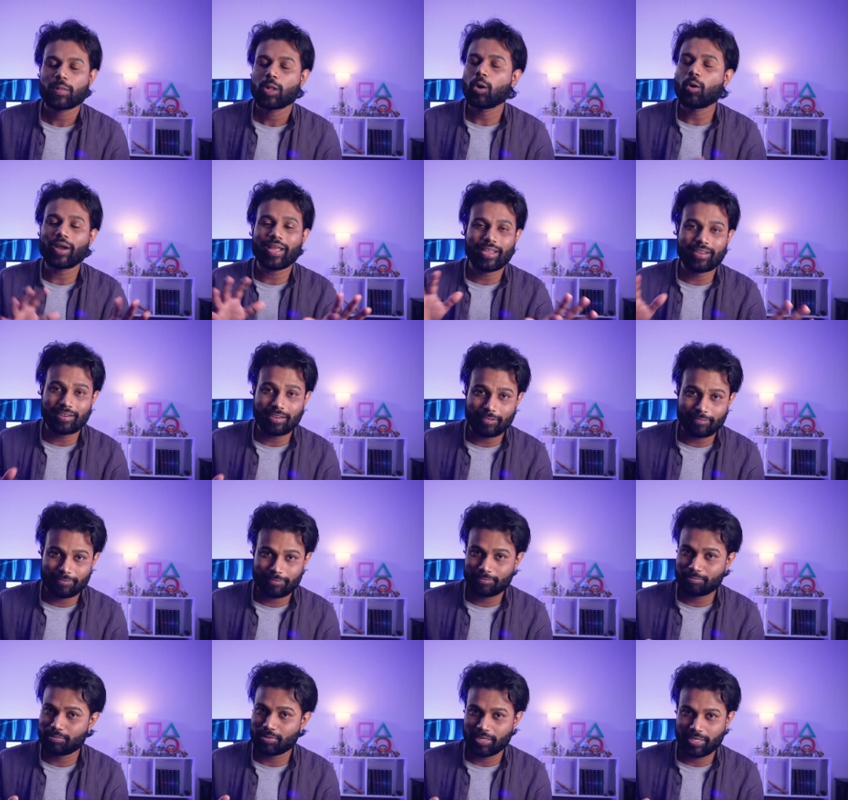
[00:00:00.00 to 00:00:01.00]
Okay,
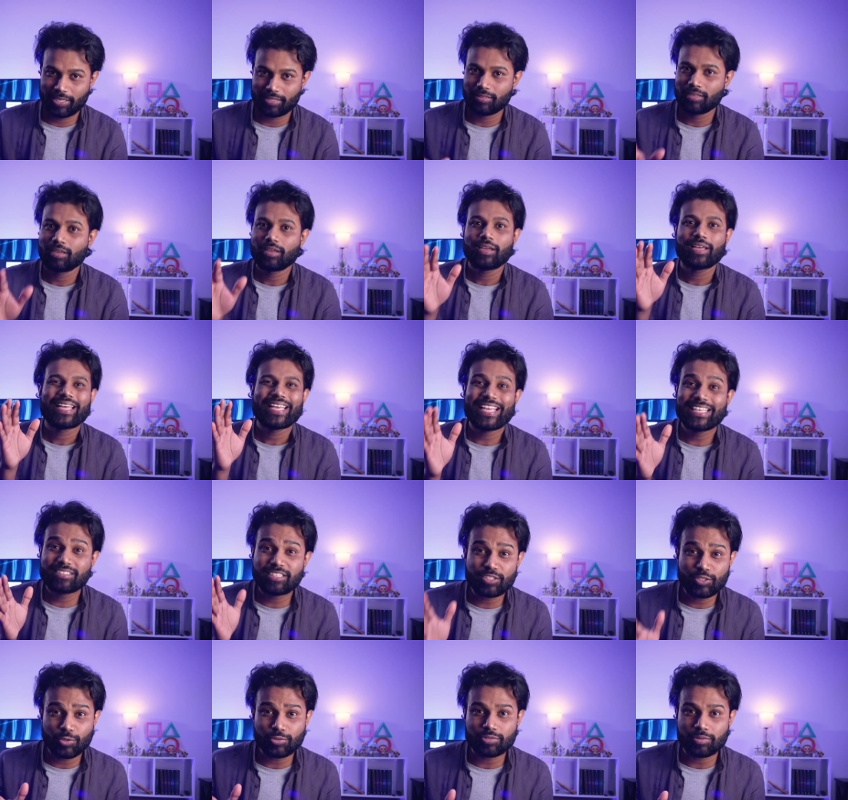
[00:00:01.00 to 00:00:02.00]
enough, Praneeth. Is
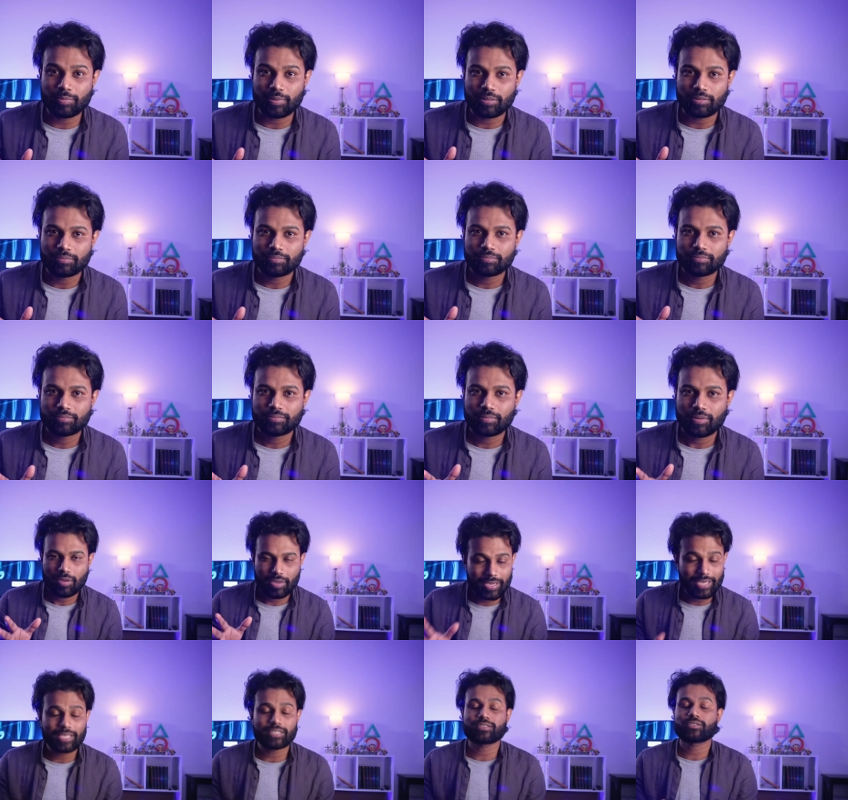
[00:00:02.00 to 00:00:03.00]
this usable?
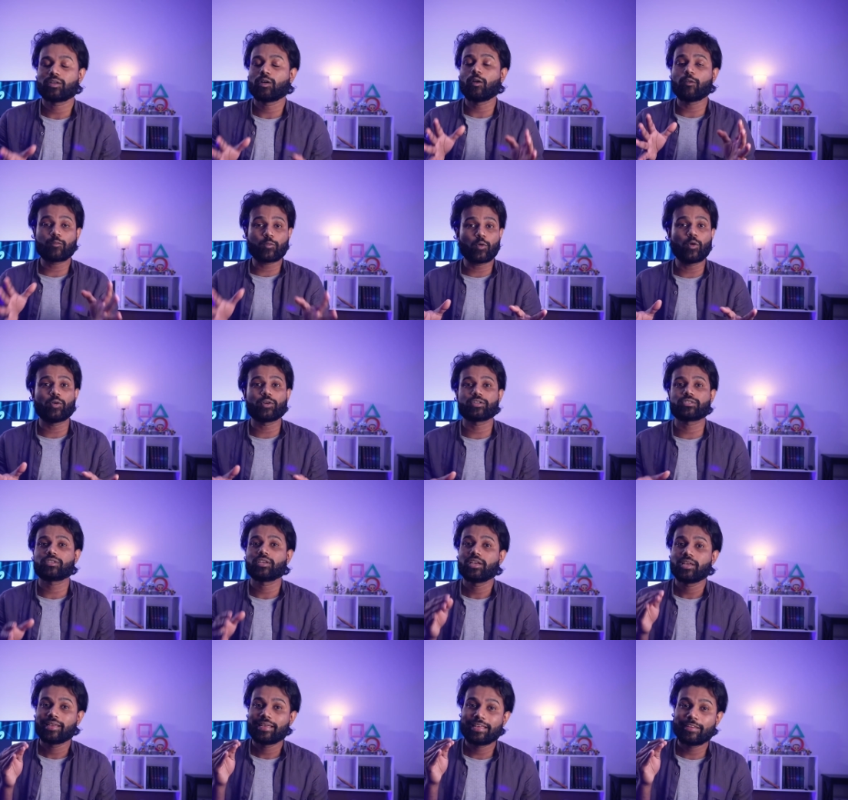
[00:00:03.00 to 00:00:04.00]
Yes, of course.
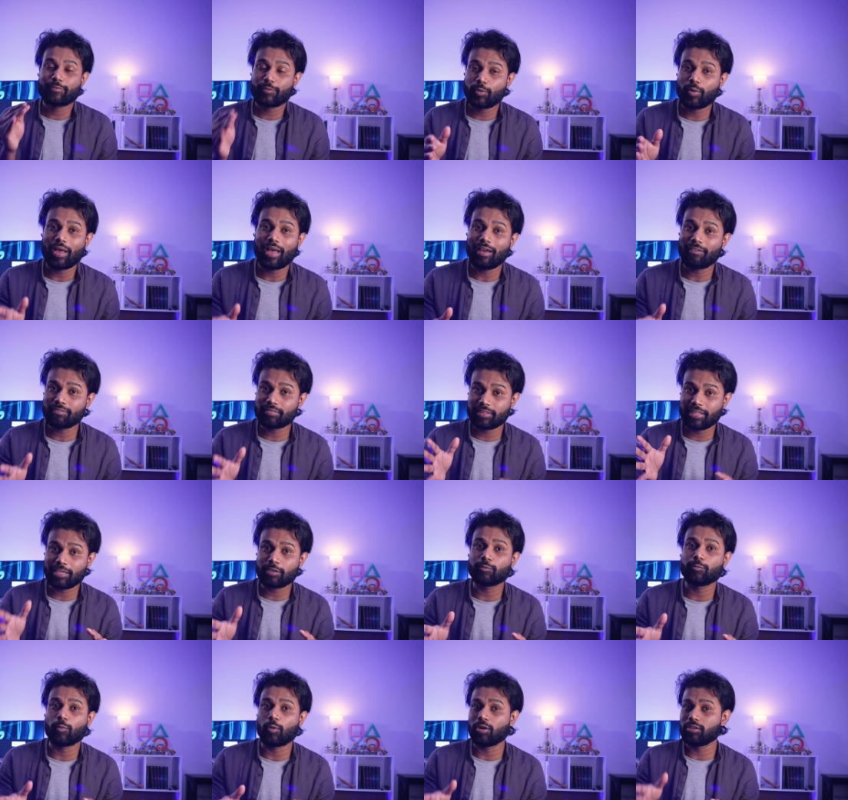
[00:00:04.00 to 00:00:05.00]
If you have thick
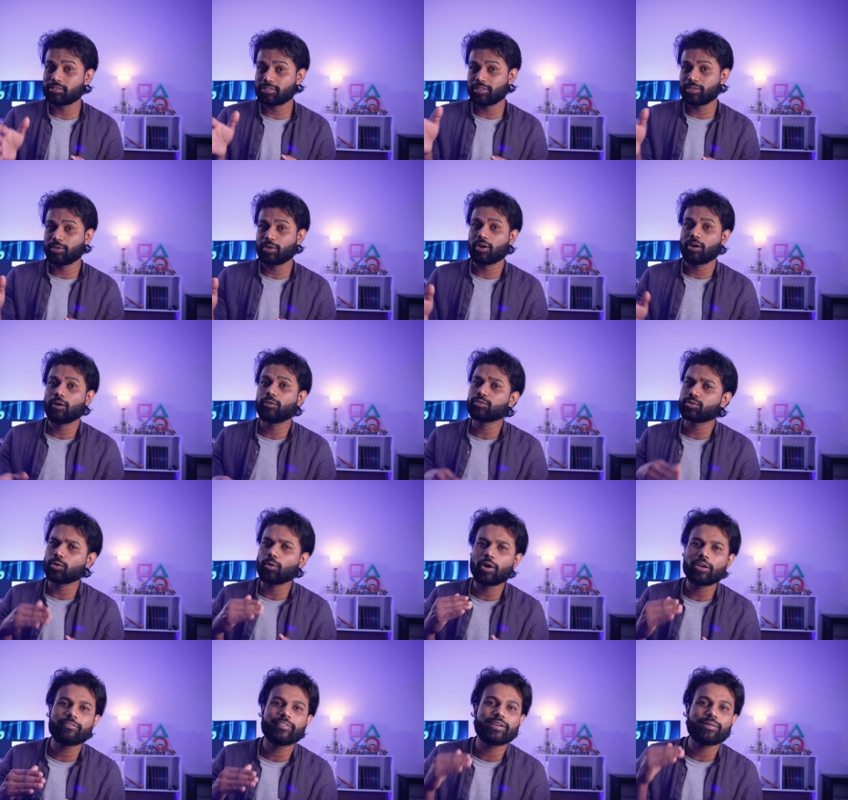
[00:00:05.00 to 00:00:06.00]
walls in your house
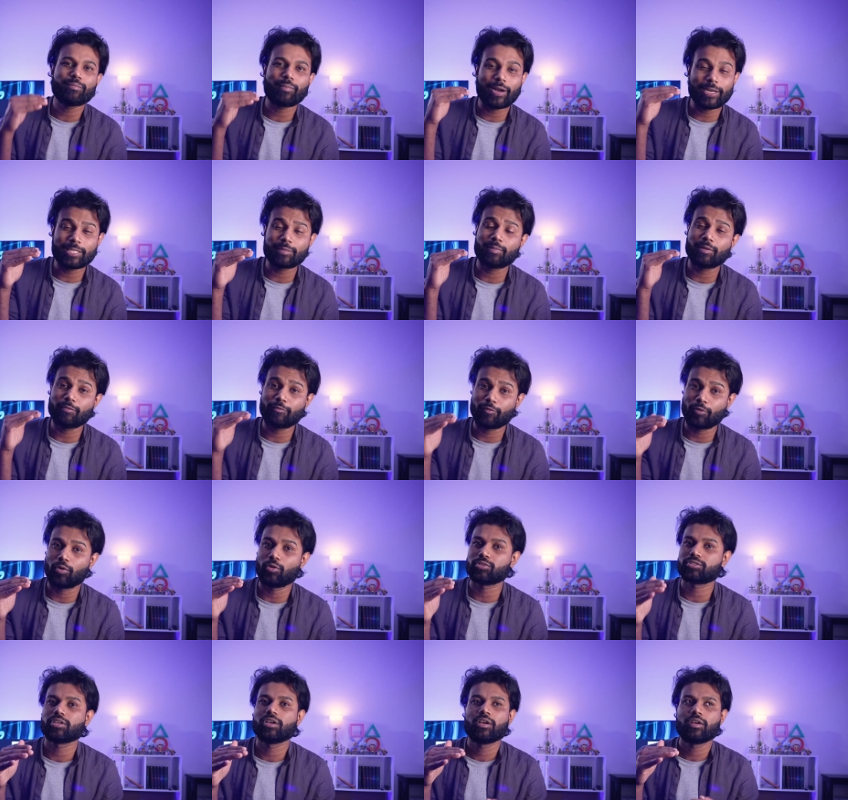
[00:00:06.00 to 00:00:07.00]
or even multiple
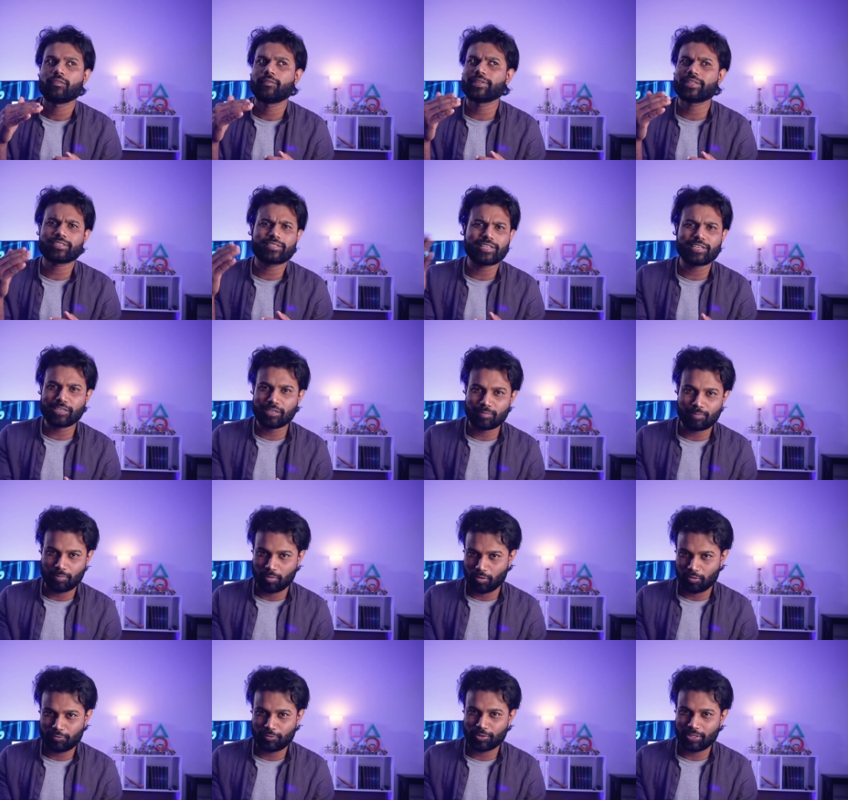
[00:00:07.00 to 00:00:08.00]
floors with a single
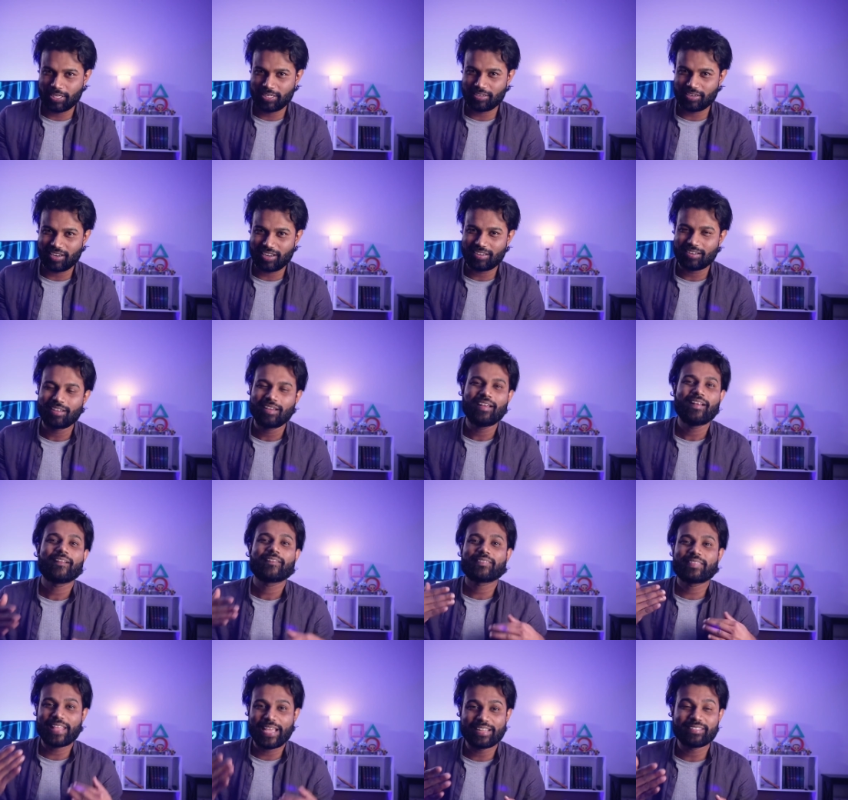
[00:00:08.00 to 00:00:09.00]
port for the internet,
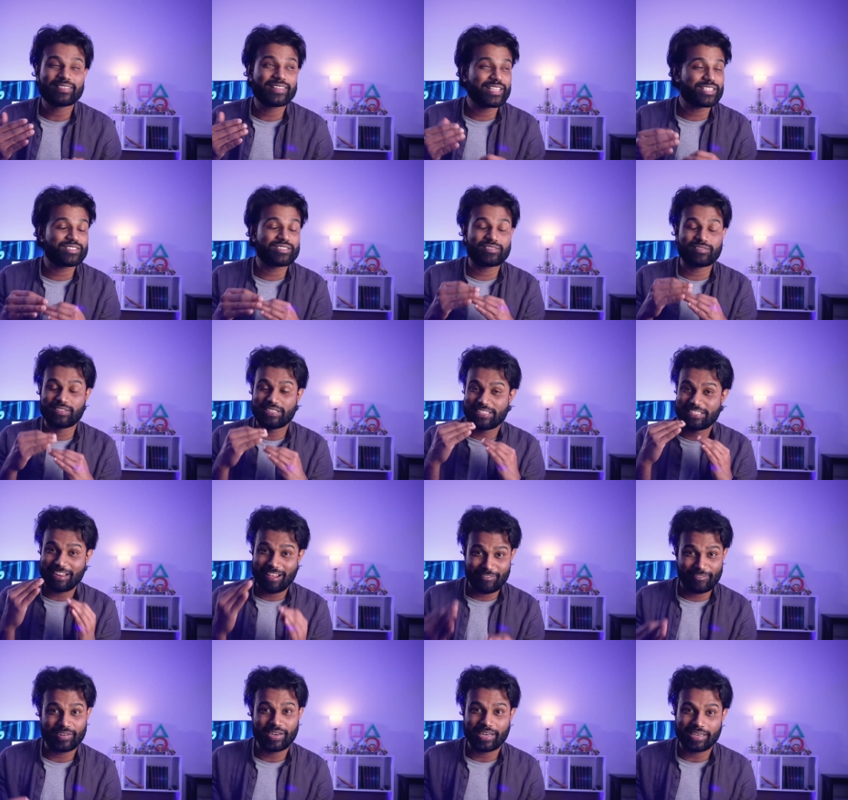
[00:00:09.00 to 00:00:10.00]
then this
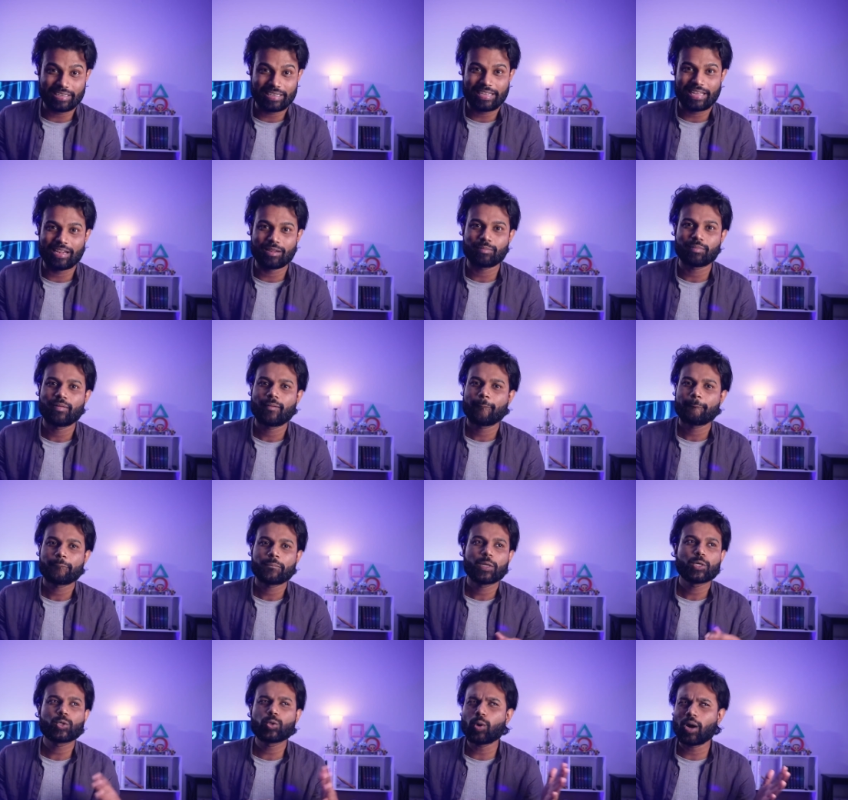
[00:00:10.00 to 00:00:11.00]
definitely helps.
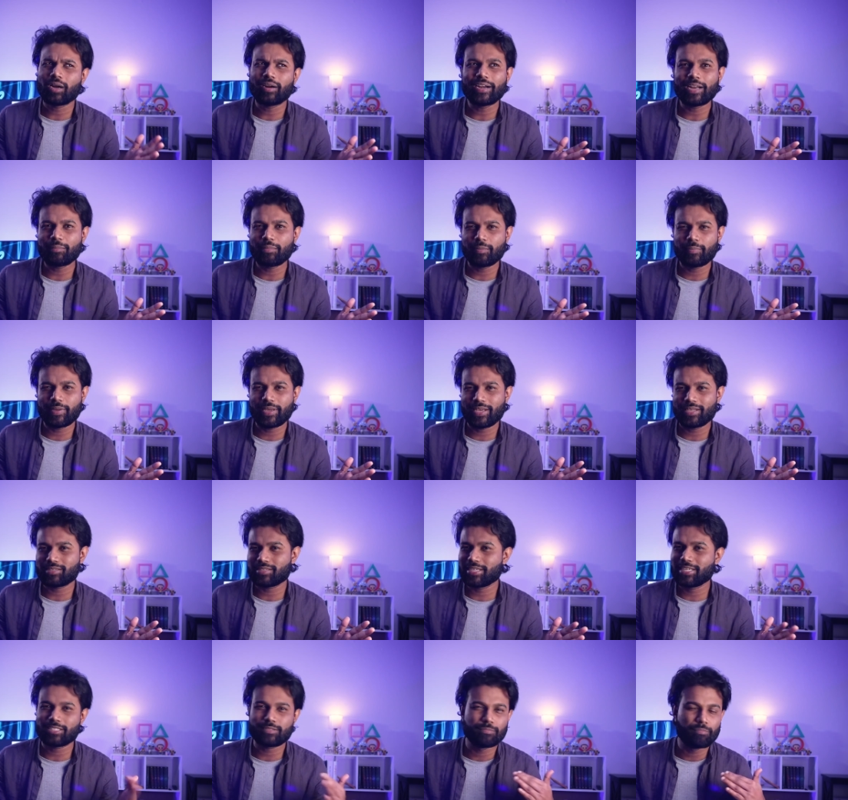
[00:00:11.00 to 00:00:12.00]
200 Mbps
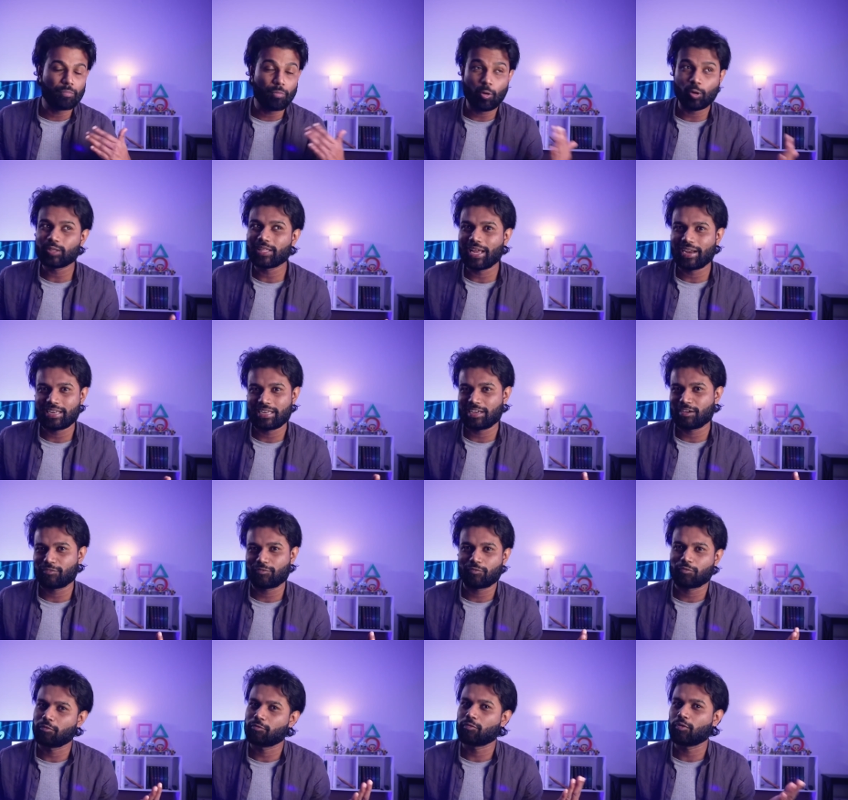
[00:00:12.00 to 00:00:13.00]
is more than enough
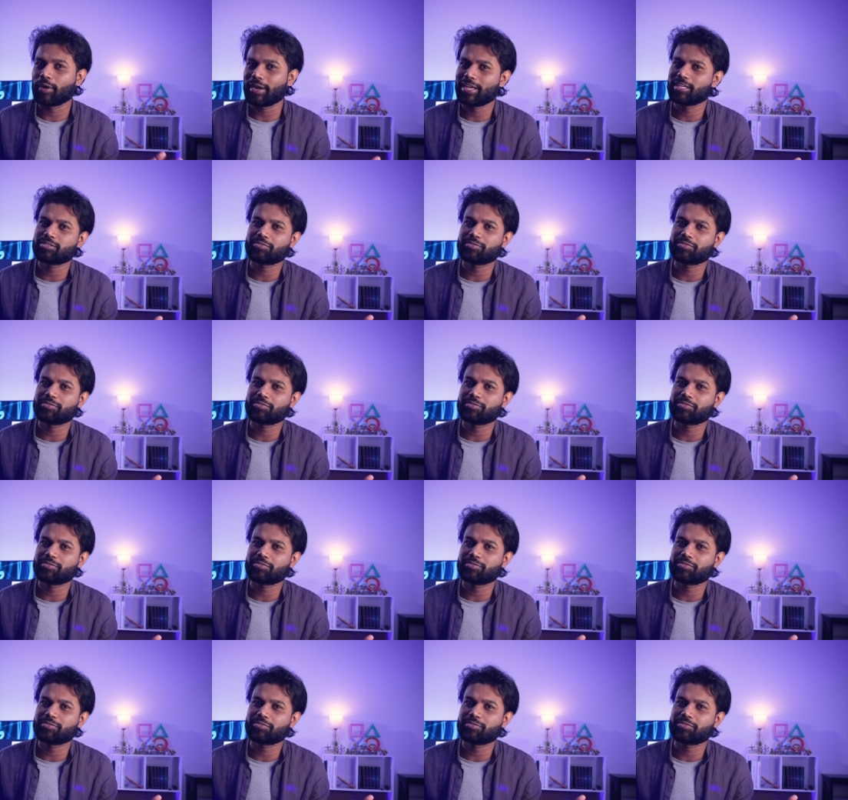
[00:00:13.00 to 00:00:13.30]
for 4K